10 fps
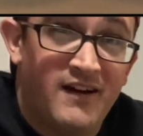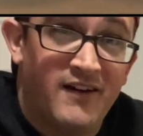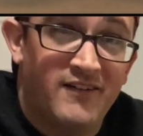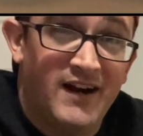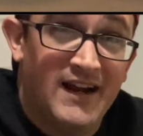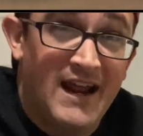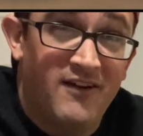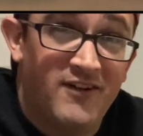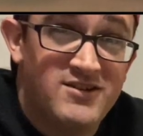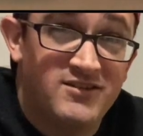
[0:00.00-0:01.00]
All right, and
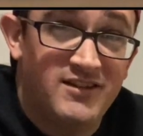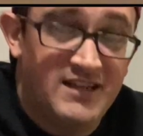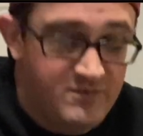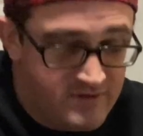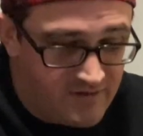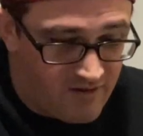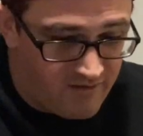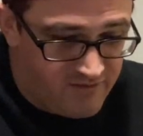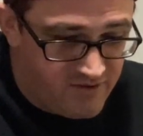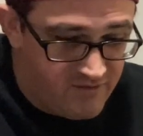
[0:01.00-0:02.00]
originally he was
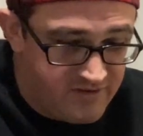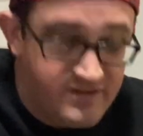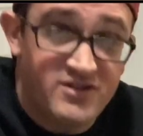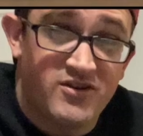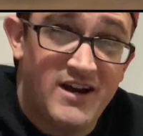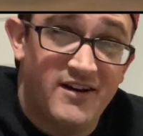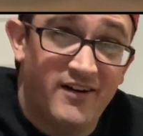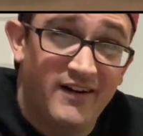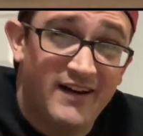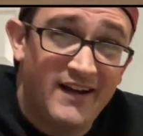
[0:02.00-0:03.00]
called Judas the
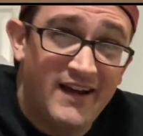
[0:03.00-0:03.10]
Traitor,